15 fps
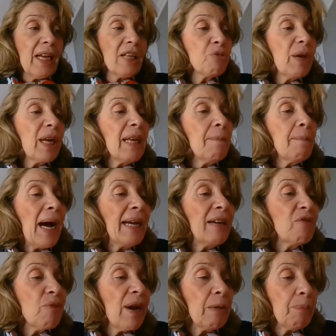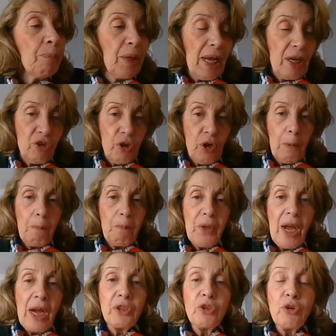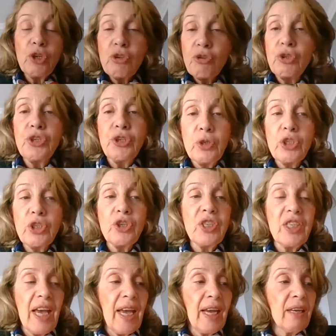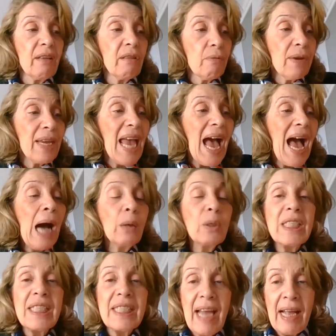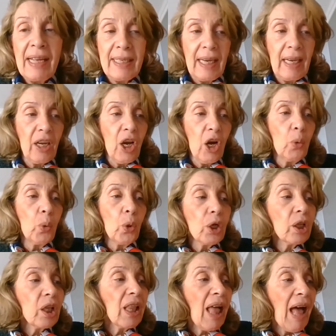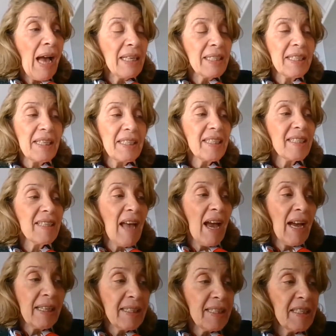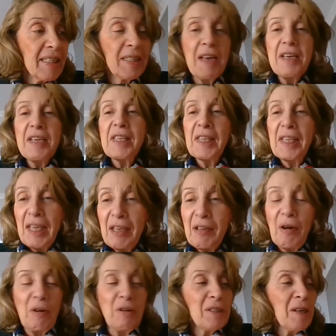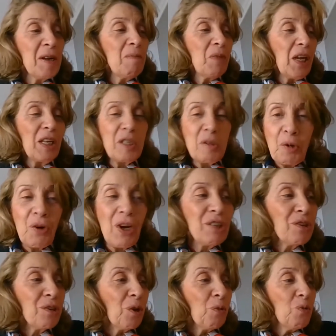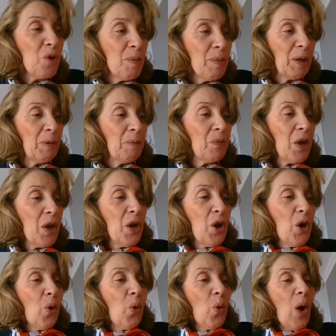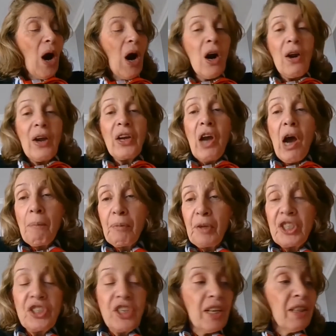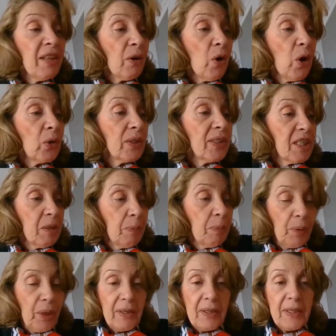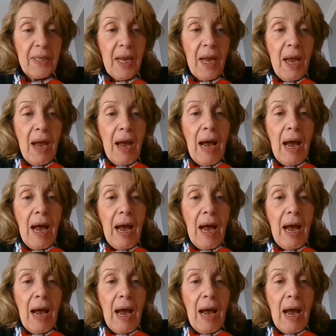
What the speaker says: It's really my great pleasure to introduce today three outstanding world-class scientists, leaders, inspirational women who are accomplished in their own disciplines.